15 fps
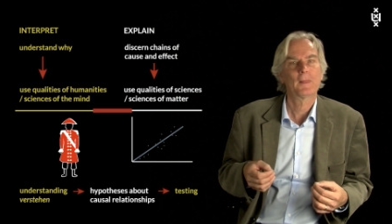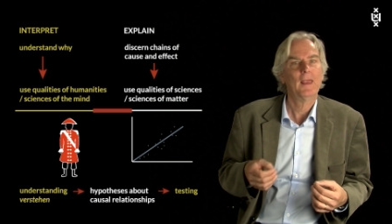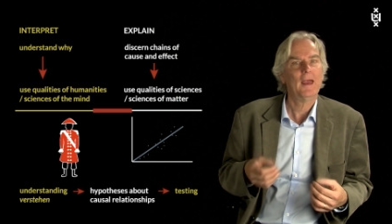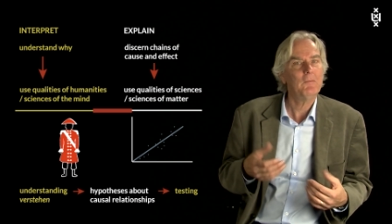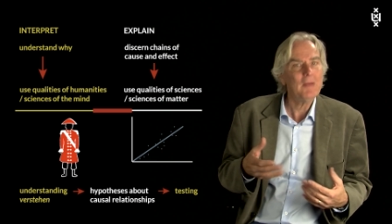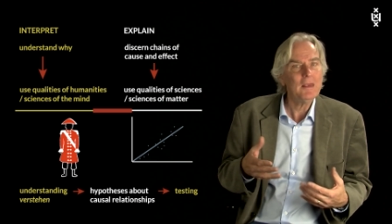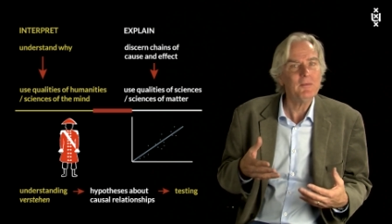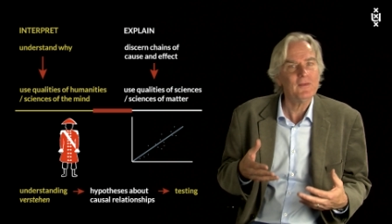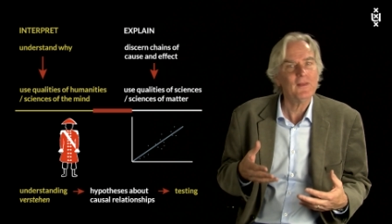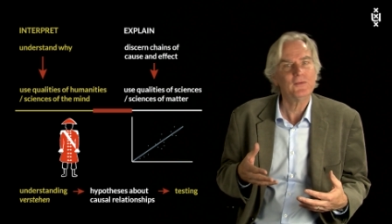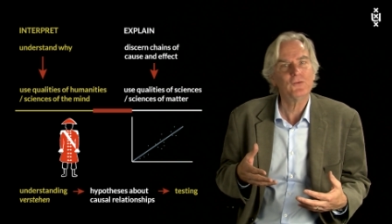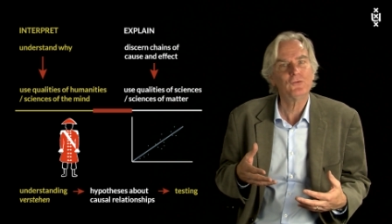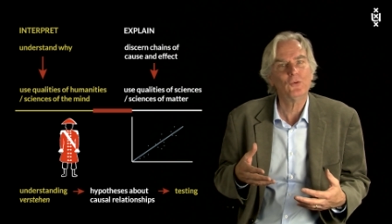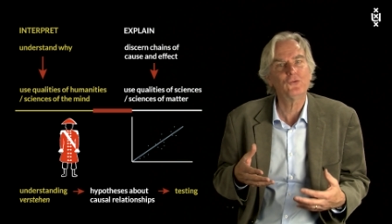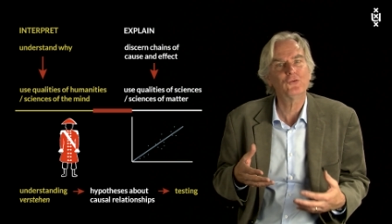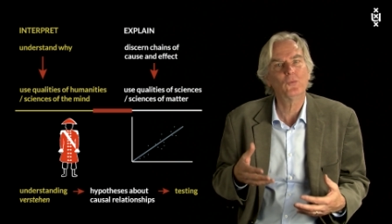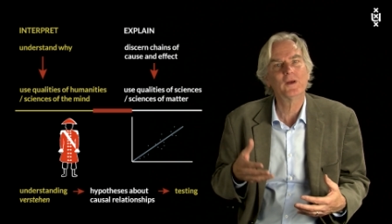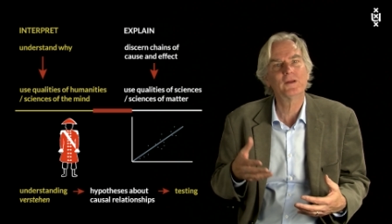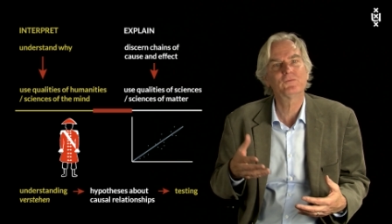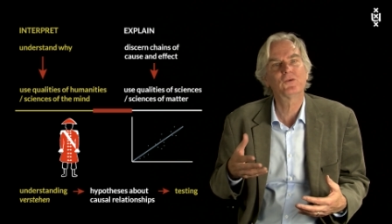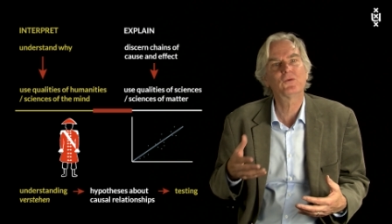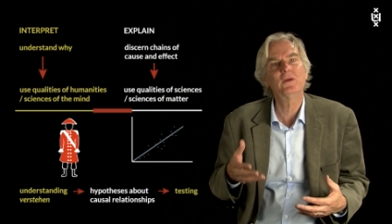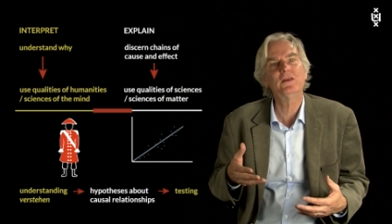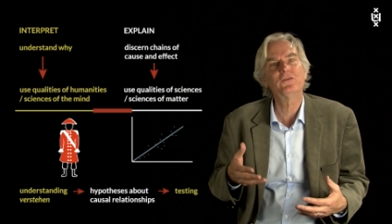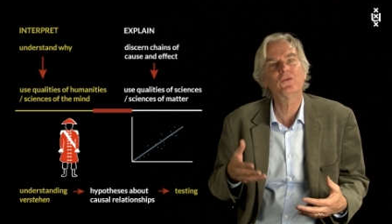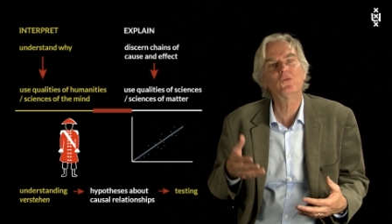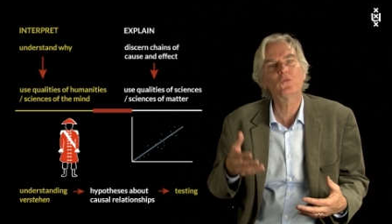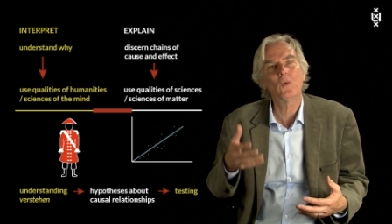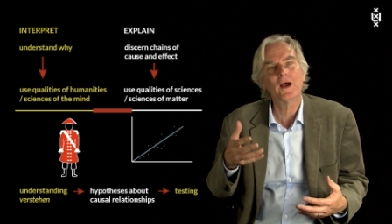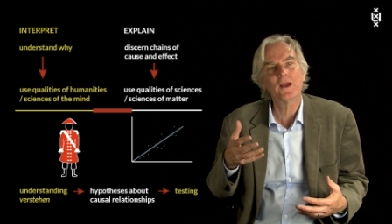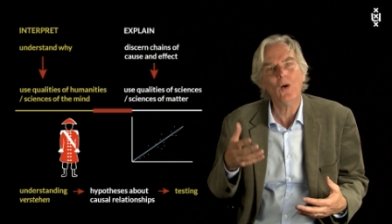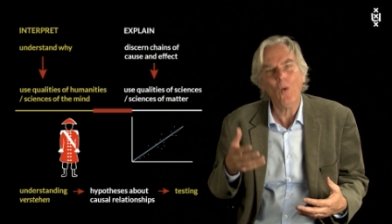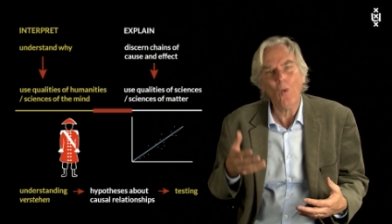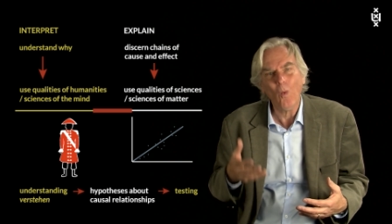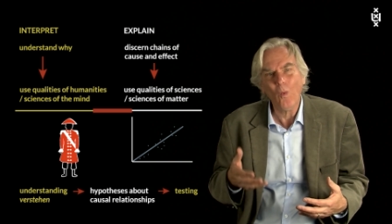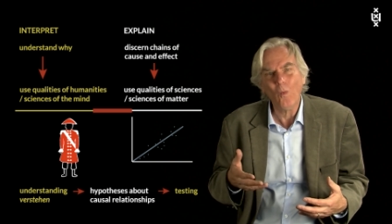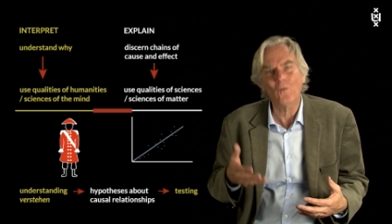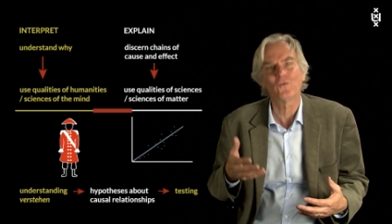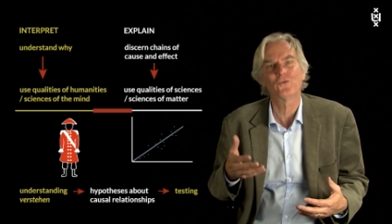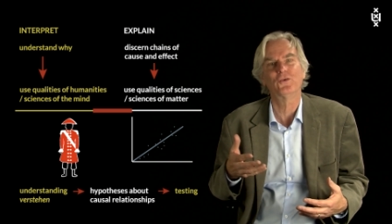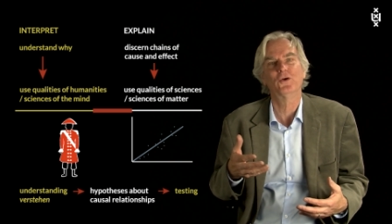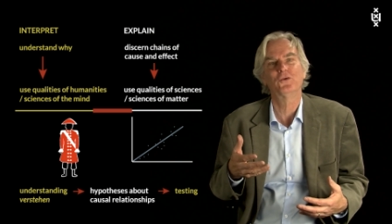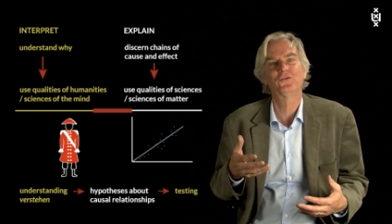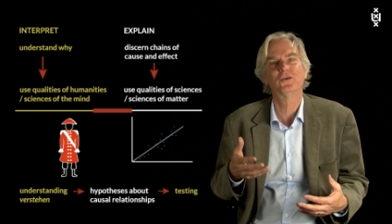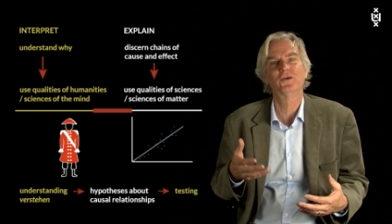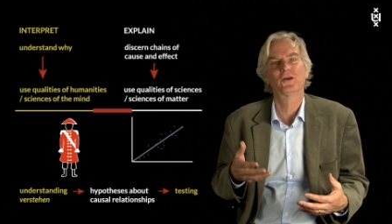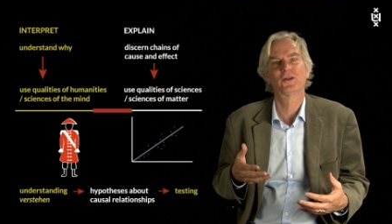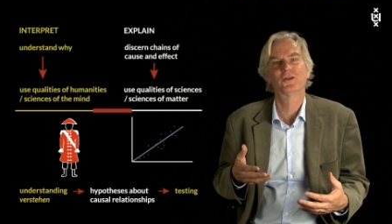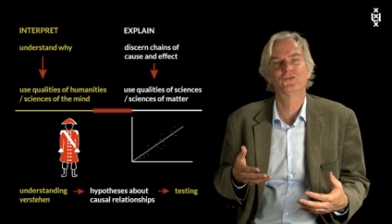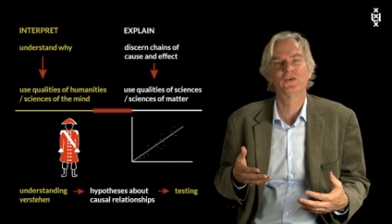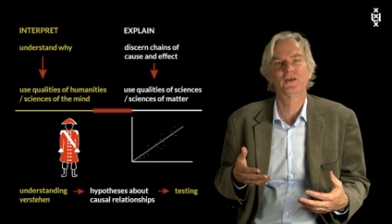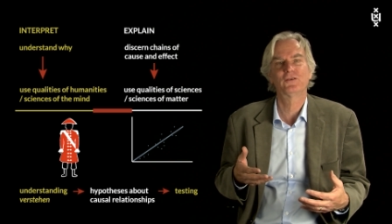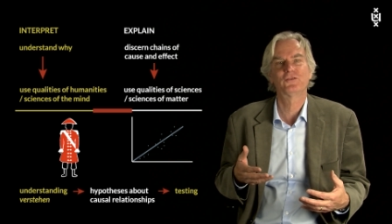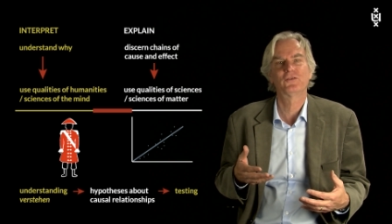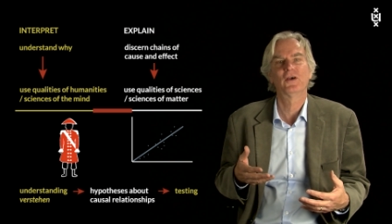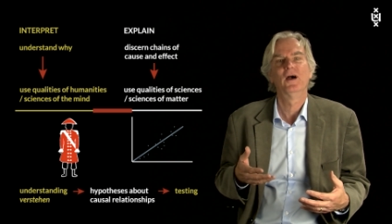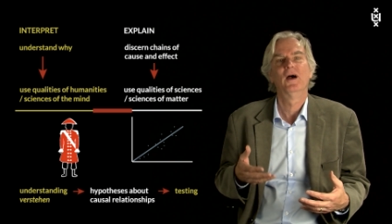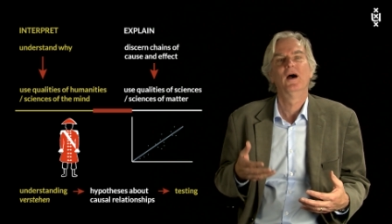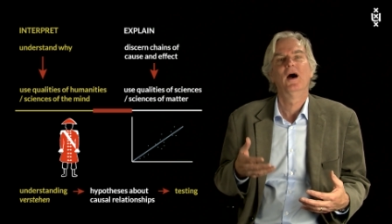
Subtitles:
And maybe that is also one of the reasons why all sociologists